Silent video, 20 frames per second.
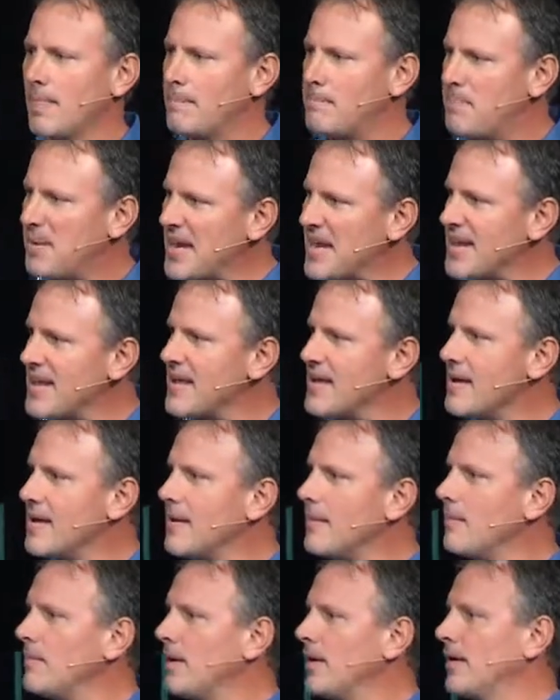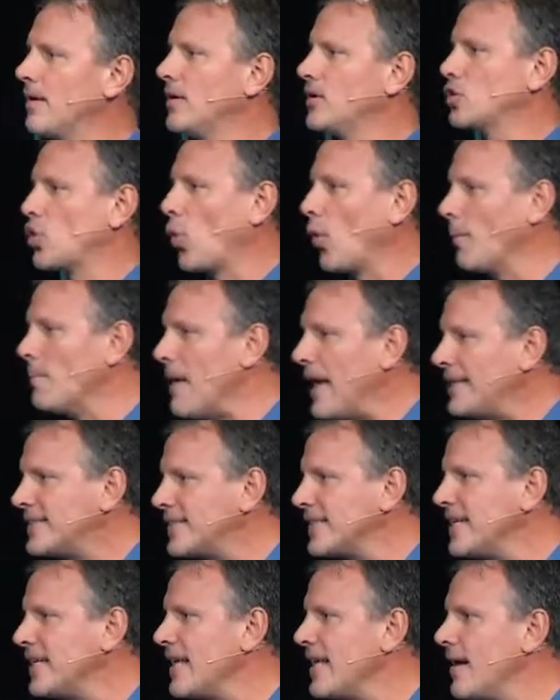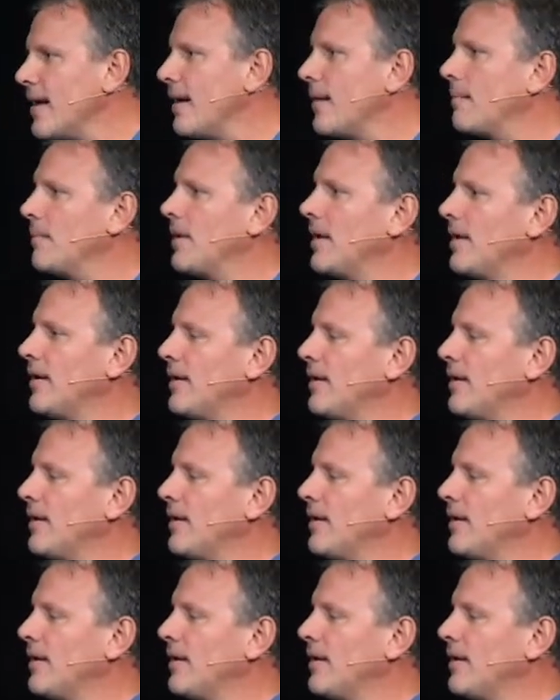Beat him, tormented him,